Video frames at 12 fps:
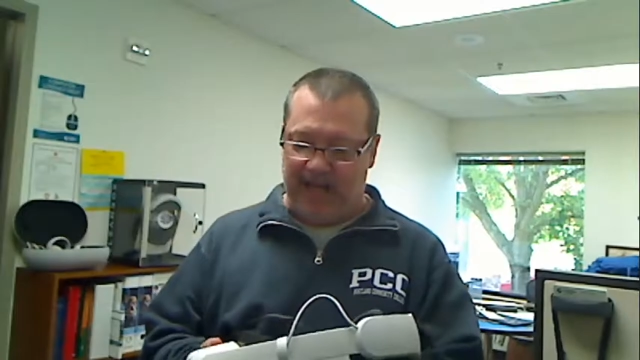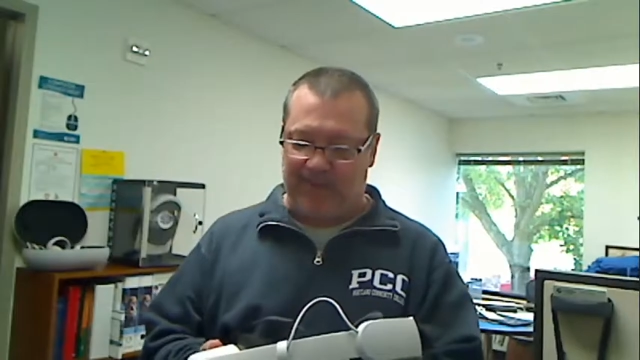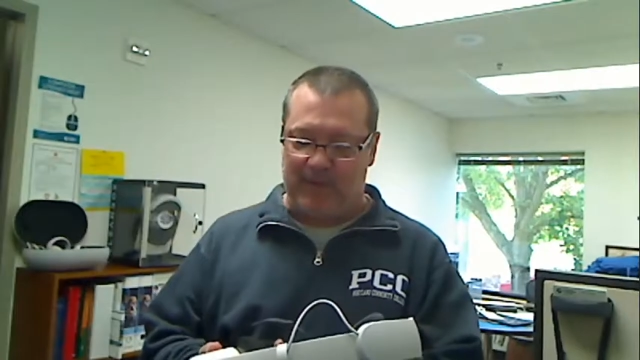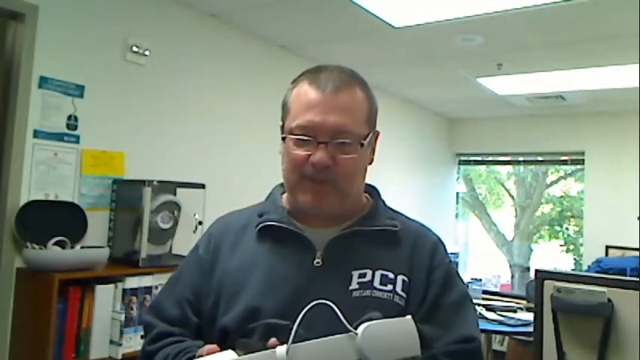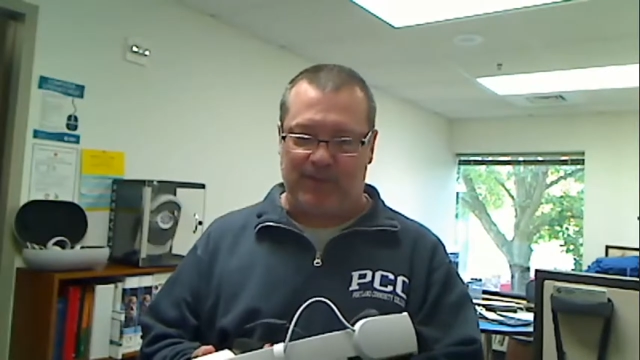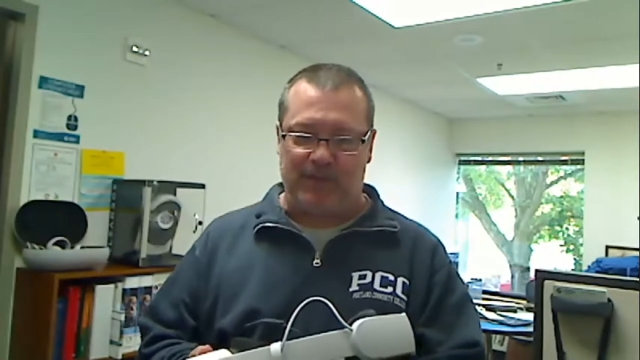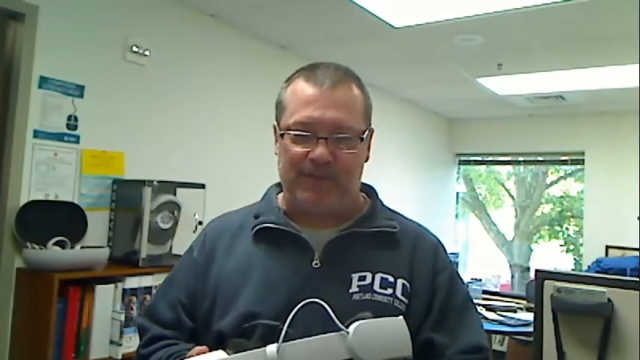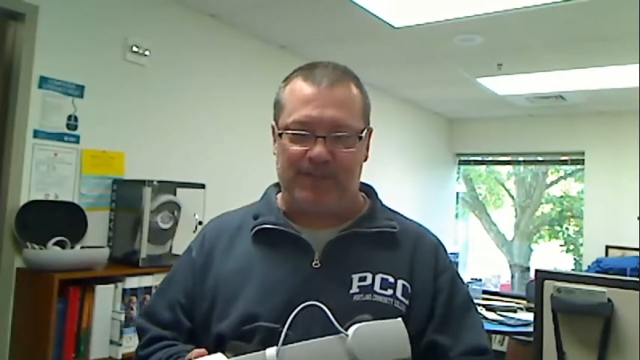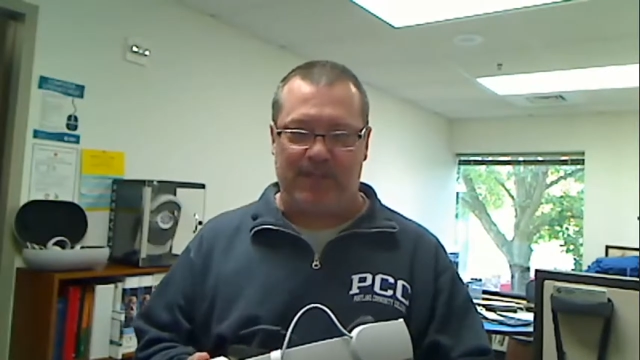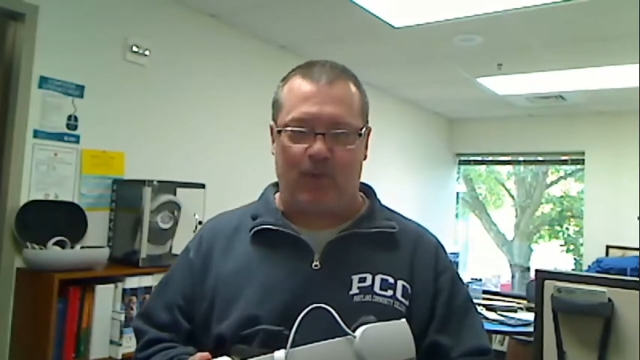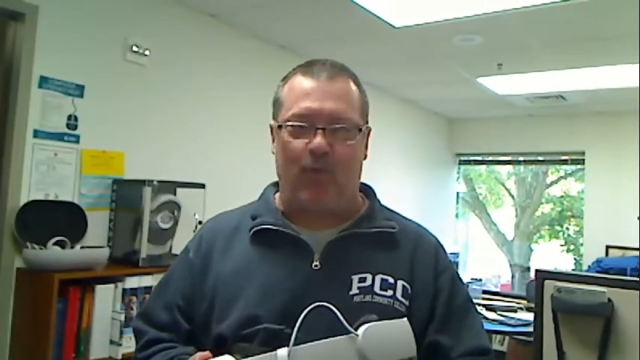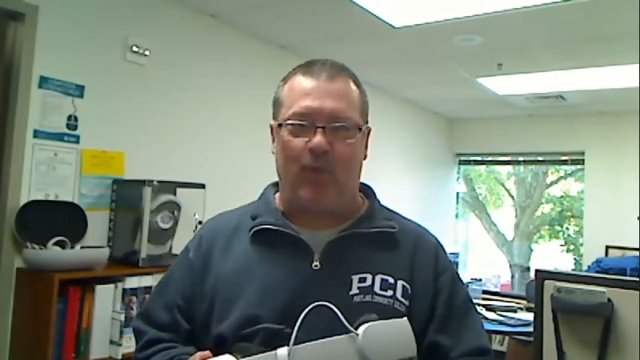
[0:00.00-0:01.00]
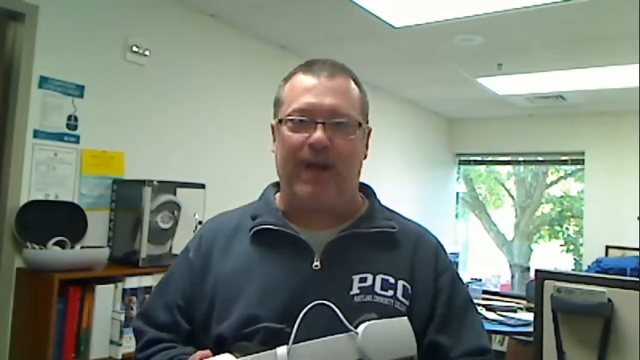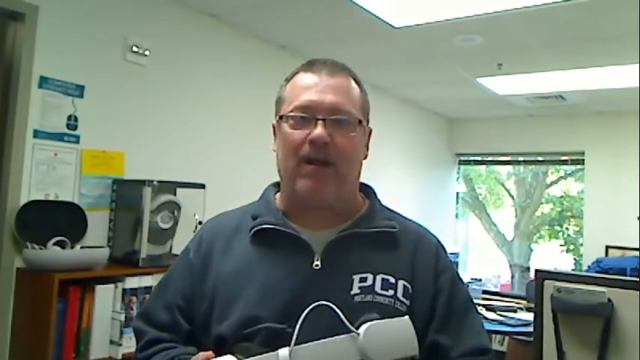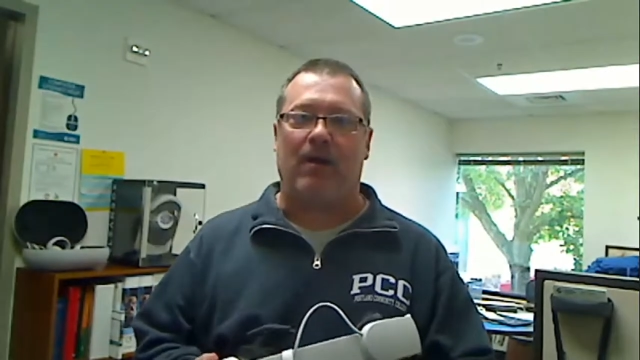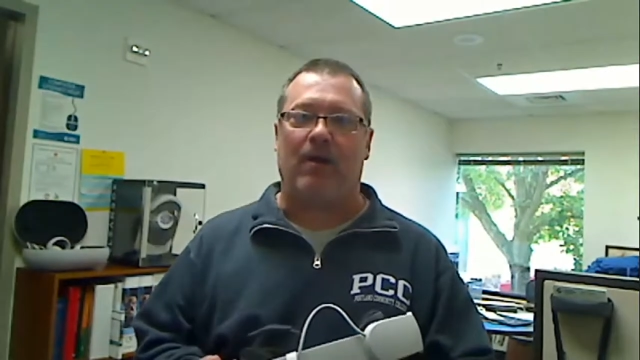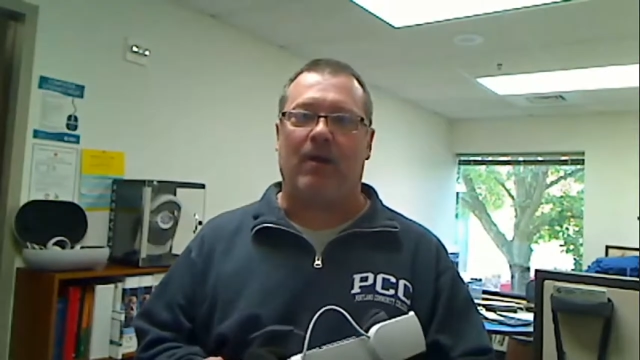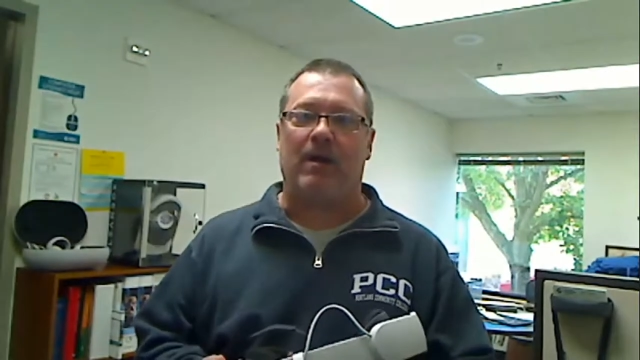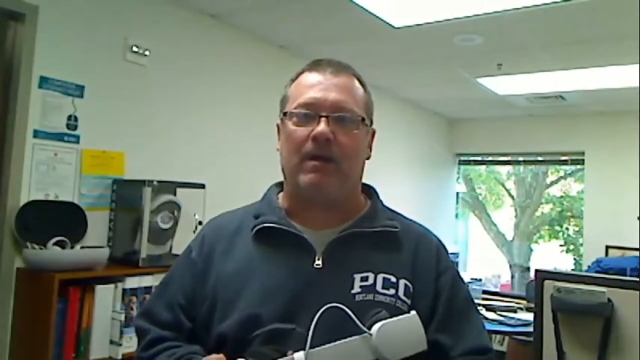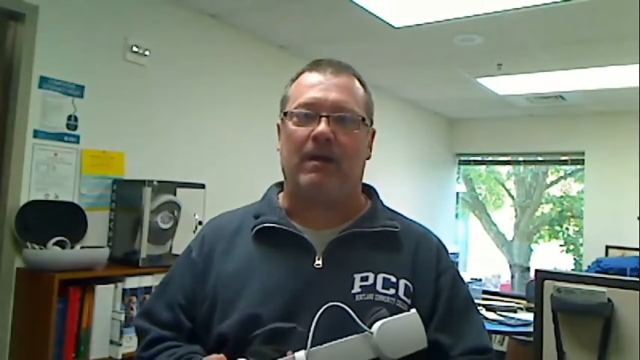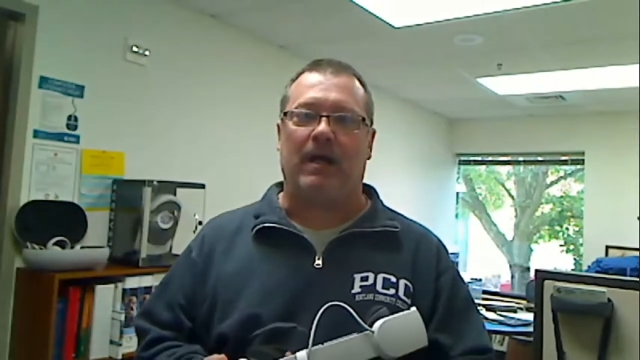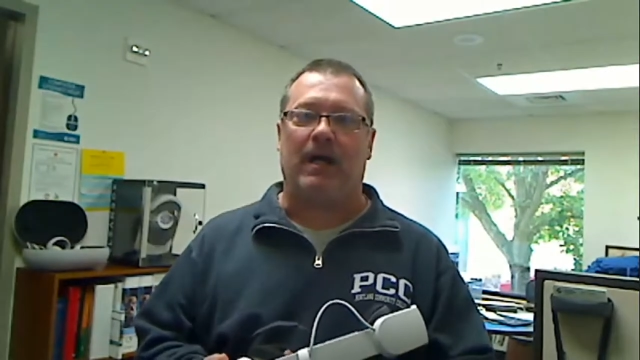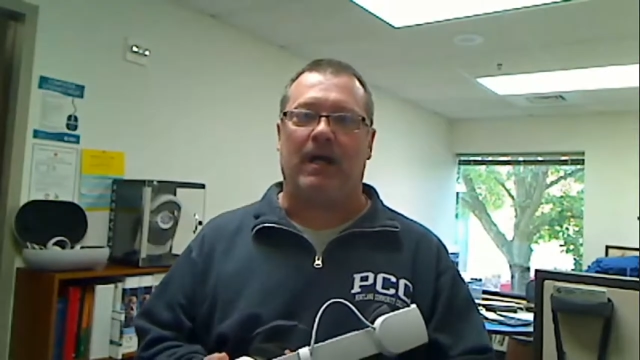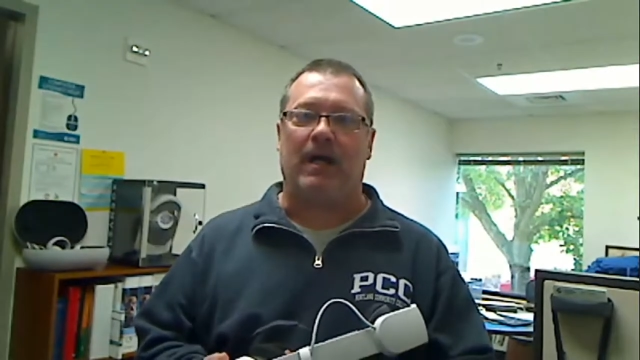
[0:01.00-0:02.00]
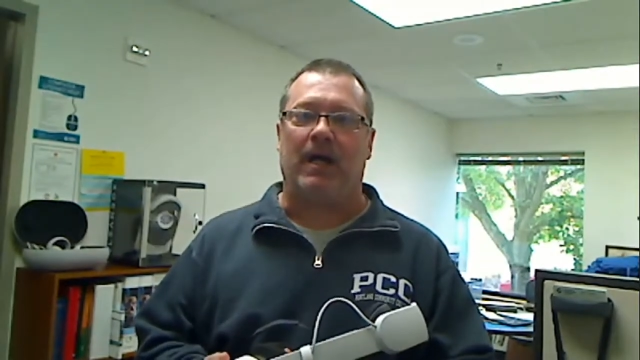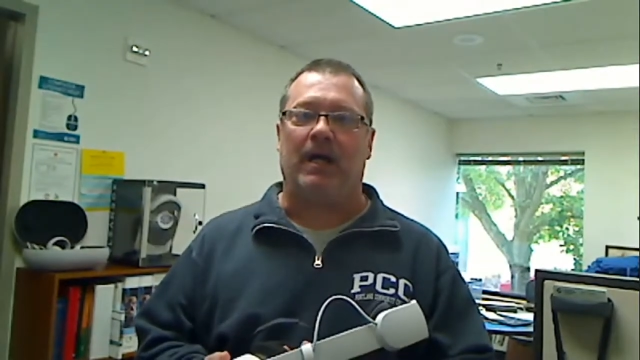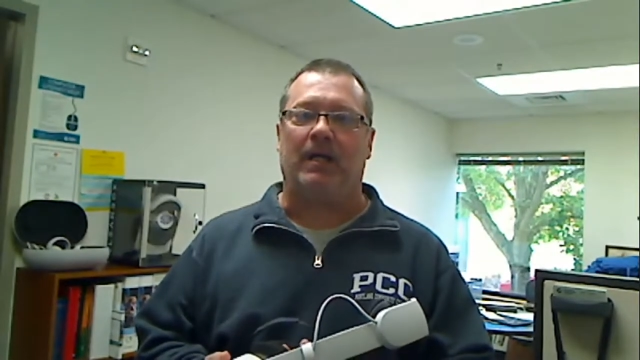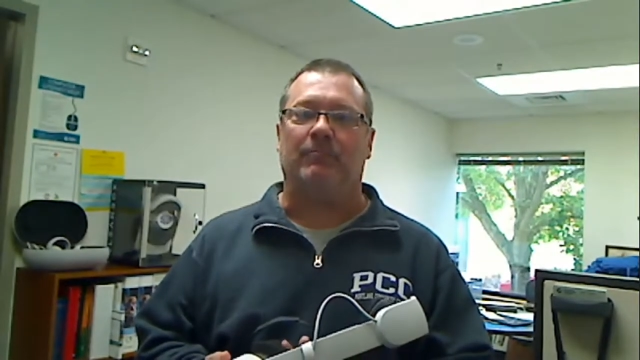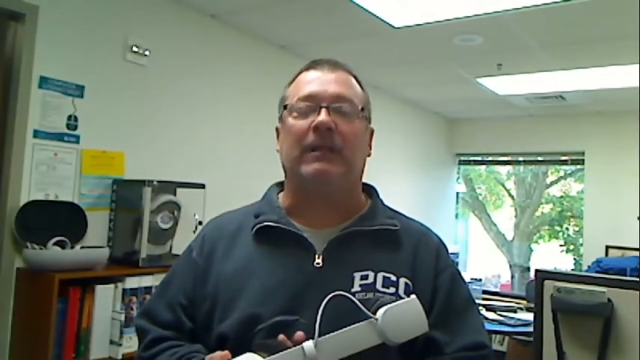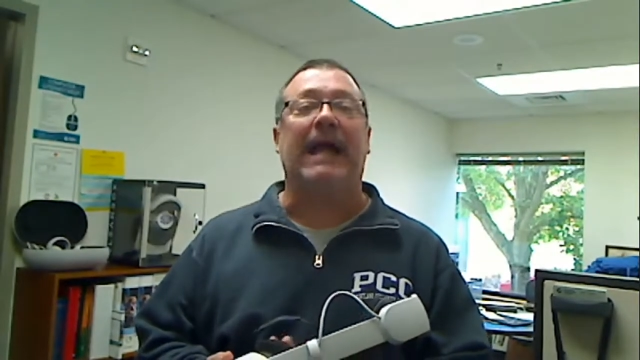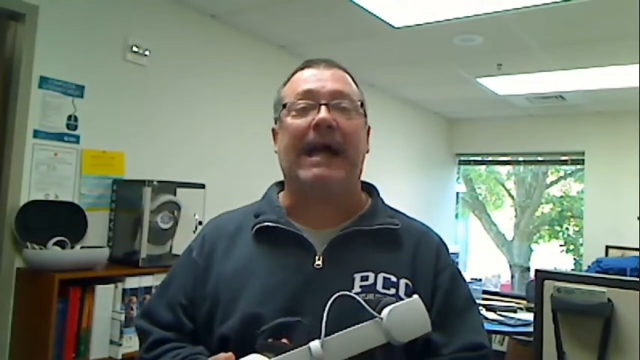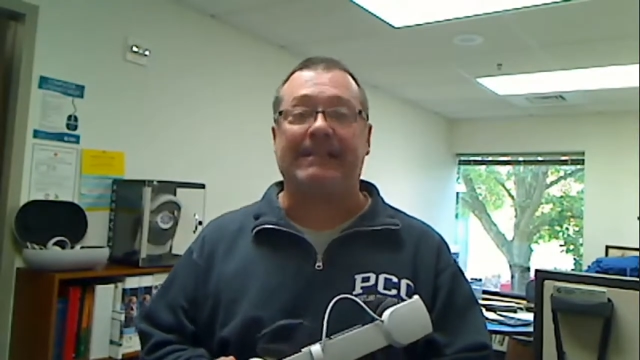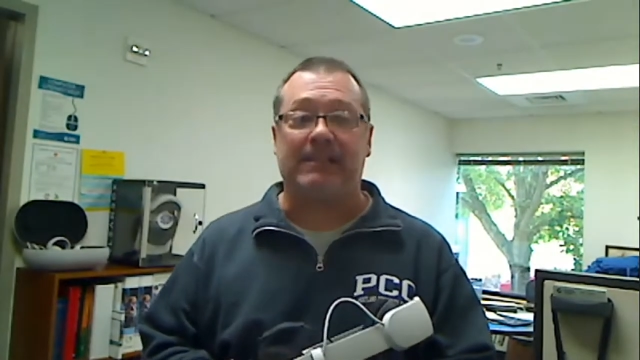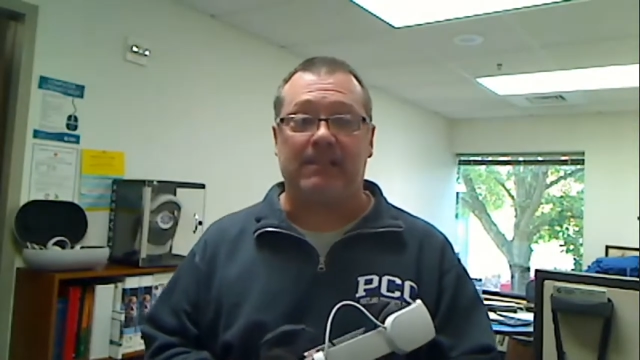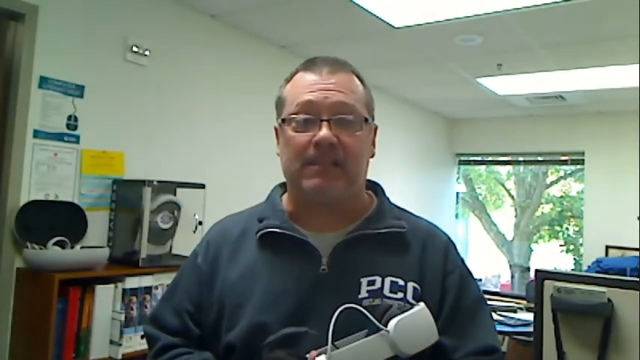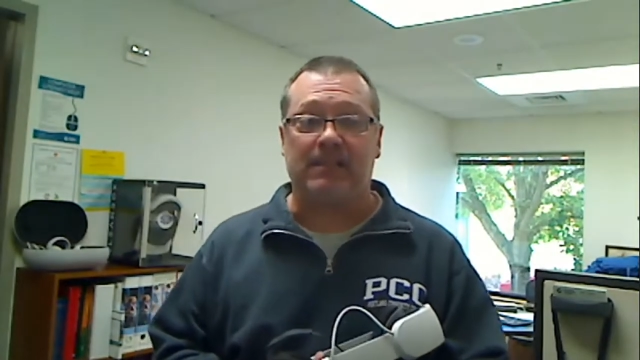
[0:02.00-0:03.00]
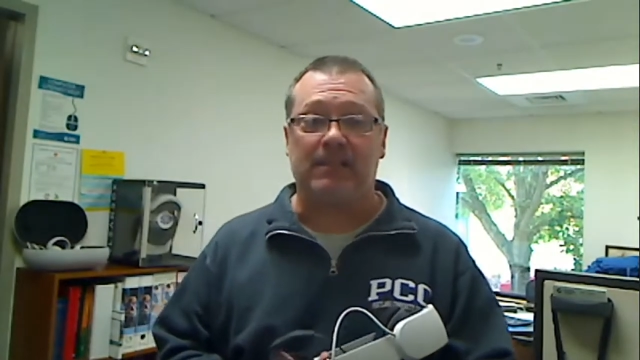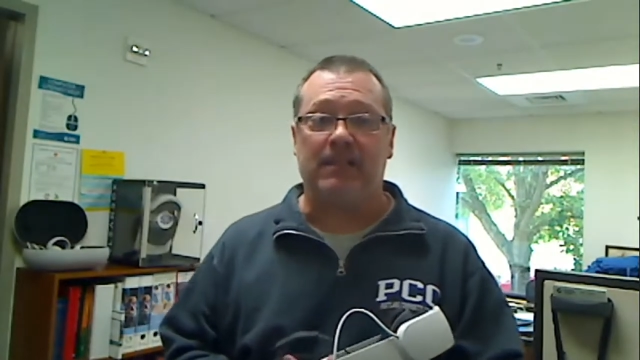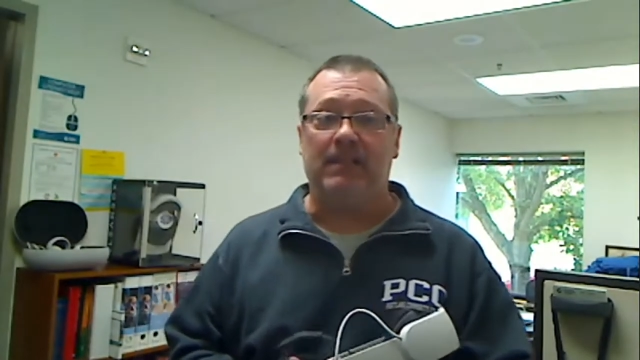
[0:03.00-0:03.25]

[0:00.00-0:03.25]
for students that wear glasses.